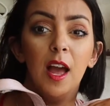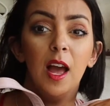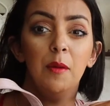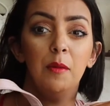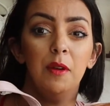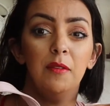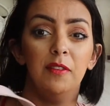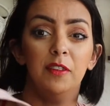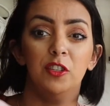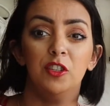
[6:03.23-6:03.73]

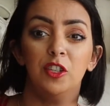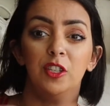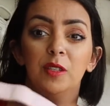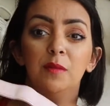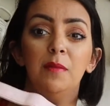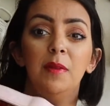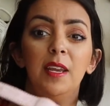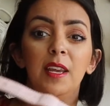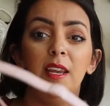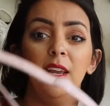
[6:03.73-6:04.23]
Um, if it's
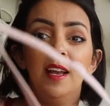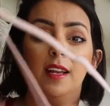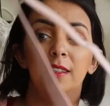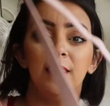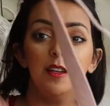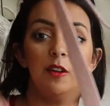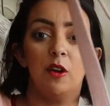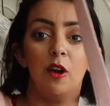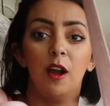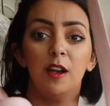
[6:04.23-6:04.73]
just me,
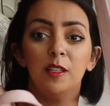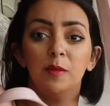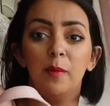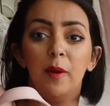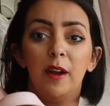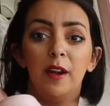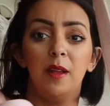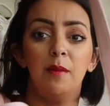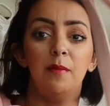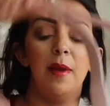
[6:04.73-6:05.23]
it's a
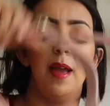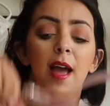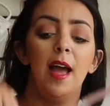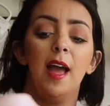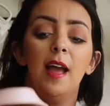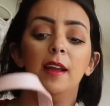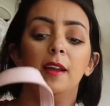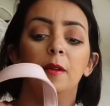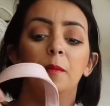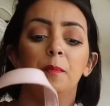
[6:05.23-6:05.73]
crossbody
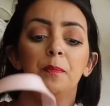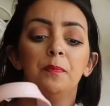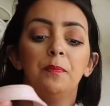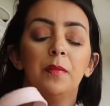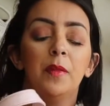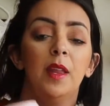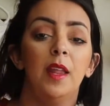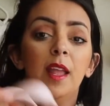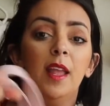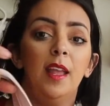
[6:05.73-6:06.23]
bag,
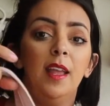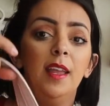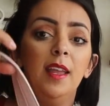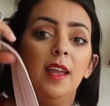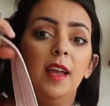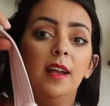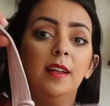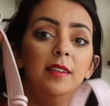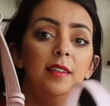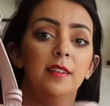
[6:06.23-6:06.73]

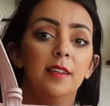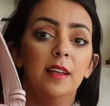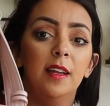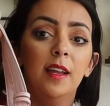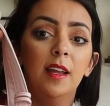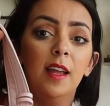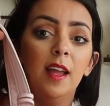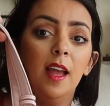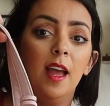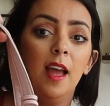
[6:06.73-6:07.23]
and
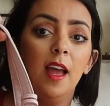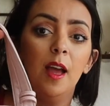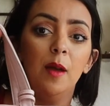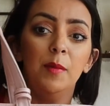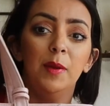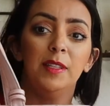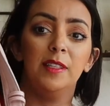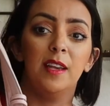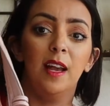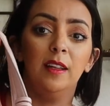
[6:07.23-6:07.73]

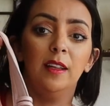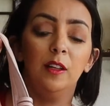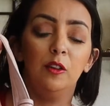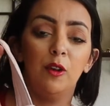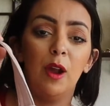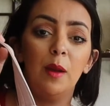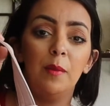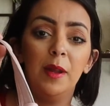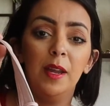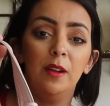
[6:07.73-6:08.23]
Um, it's got little
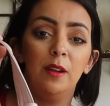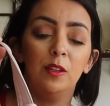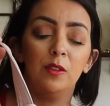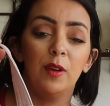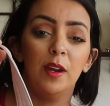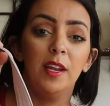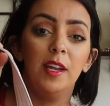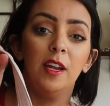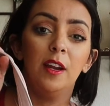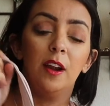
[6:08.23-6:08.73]
grab handles
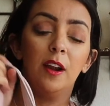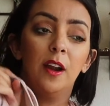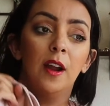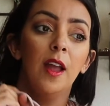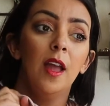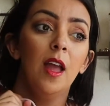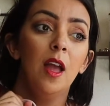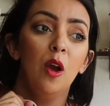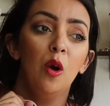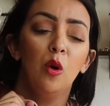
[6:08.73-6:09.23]
right here,
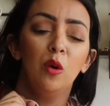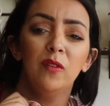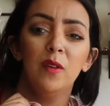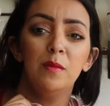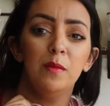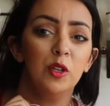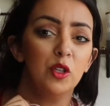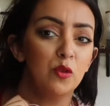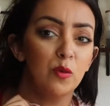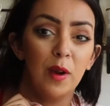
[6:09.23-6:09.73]
or if
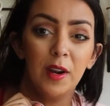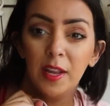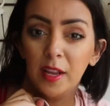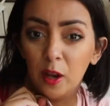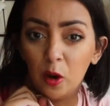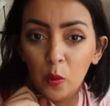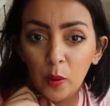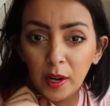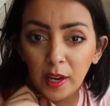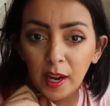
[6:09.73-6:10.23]
I'm just
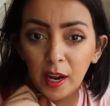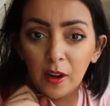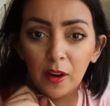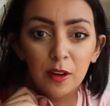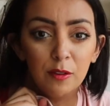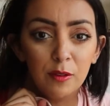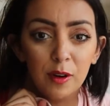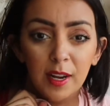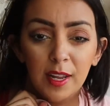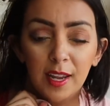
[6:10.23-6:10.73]
running a quick
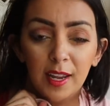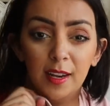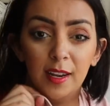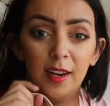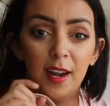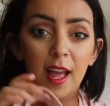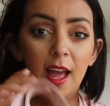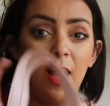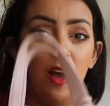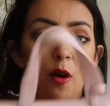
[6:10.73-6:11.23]
errand, running in
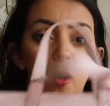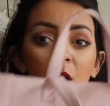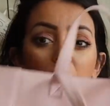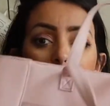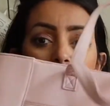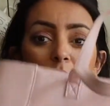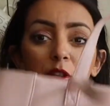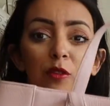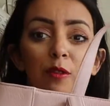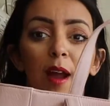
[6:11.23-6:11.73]
and out,
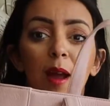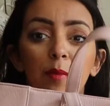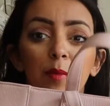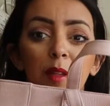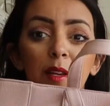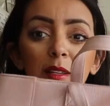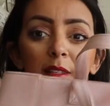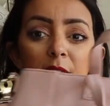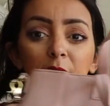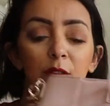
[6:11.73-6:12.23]
I'll just grab
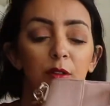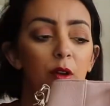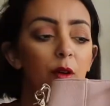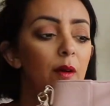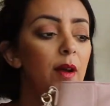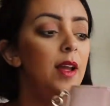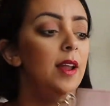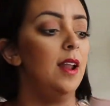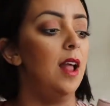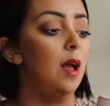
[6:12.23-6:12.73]
this and
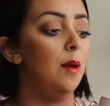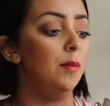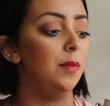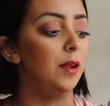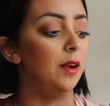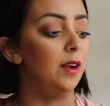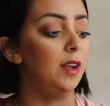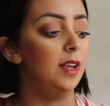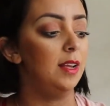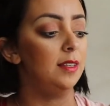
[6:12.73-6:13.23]
throw it. Um,
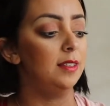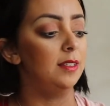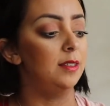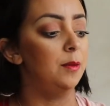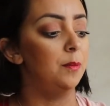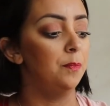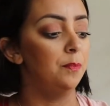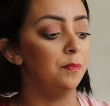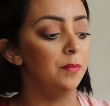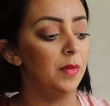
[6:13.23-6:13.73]
there
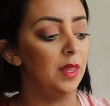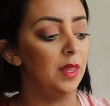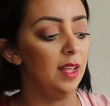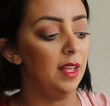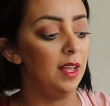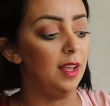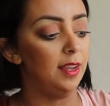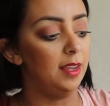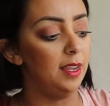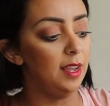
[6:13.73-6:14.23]
is,
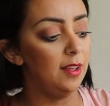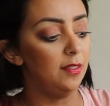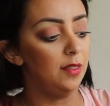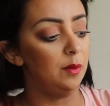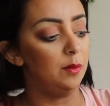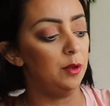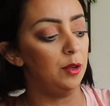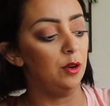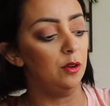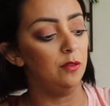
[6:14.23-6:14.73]
again,
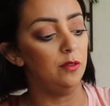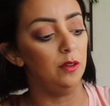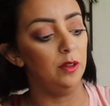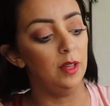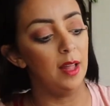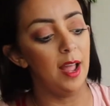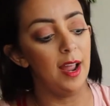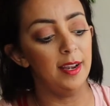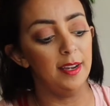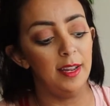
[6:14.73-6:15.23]
the beautiful
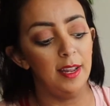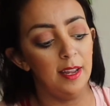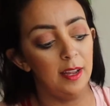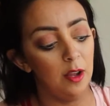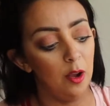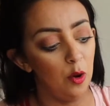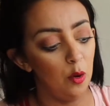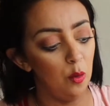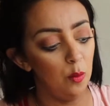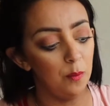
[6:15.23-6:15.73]

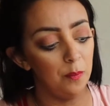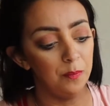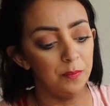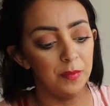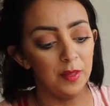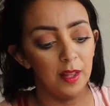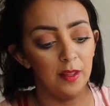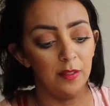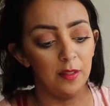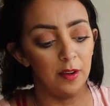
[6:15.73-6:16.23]
lining, oh,
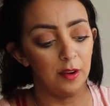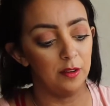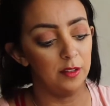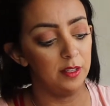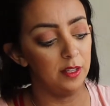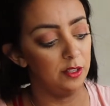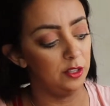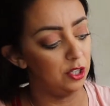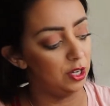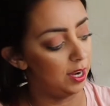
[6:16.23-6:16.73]
and
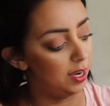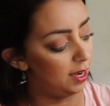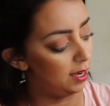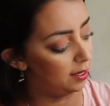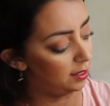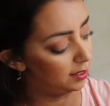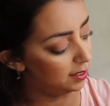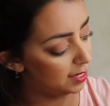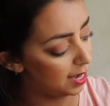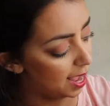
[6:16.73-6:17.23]
there's the
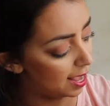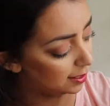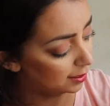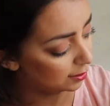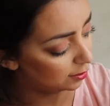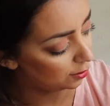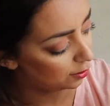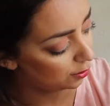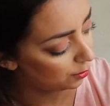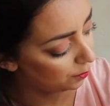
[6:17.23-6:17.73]
jade
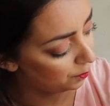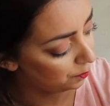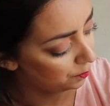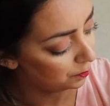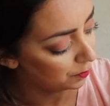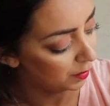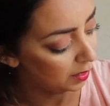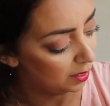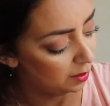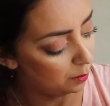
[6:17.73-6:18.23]
tassel,
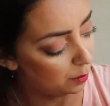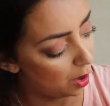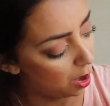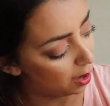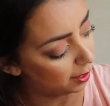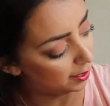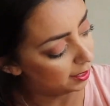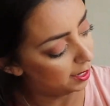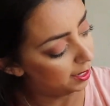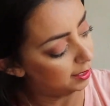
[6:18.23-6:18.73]

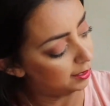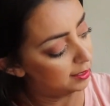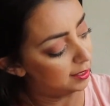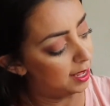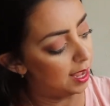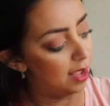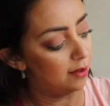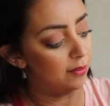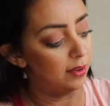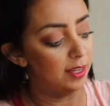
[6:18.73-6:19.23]
pockets.
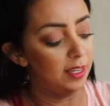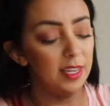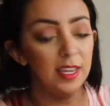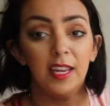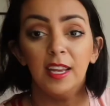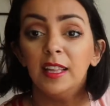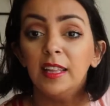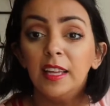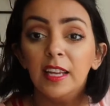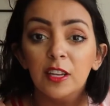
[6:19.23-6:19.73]
They have a
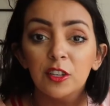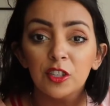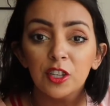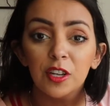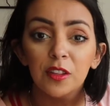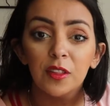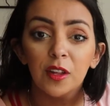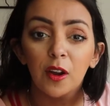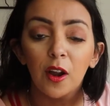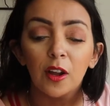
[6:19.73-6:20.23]
key leash
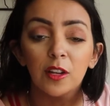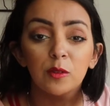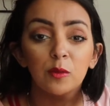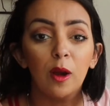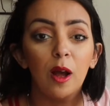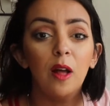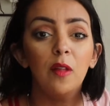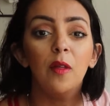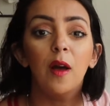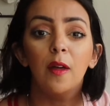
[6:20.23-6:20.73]
in there as
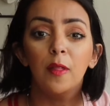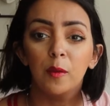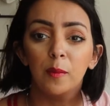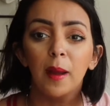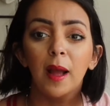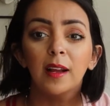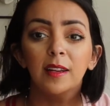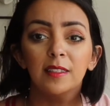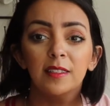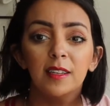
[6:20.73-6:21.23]
well. The other
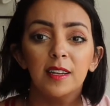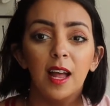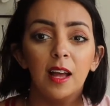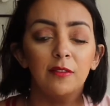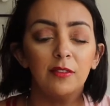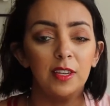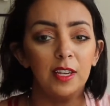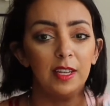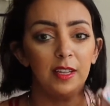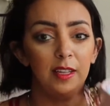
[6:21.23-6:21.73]
bags did
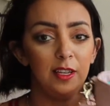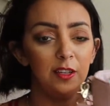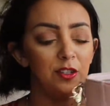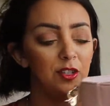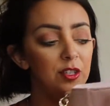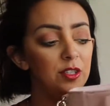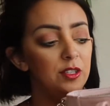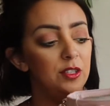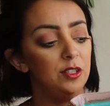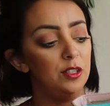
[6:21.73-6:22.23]
have key
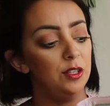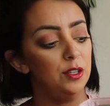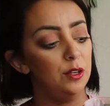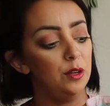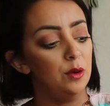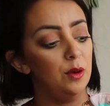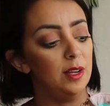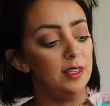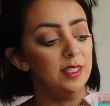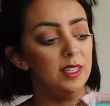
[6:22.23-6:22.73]
leashes
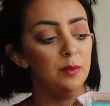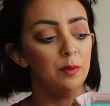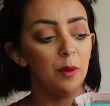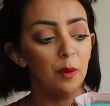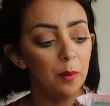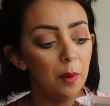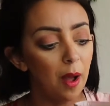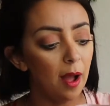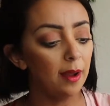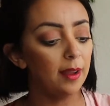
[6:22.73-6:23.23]
too, a
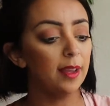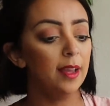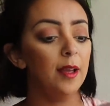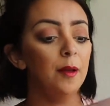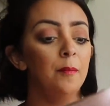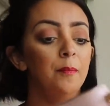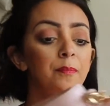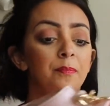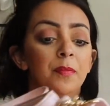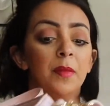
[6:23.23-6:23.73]
zipper
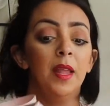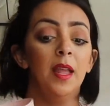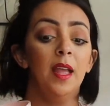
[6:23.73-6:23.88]
pocket.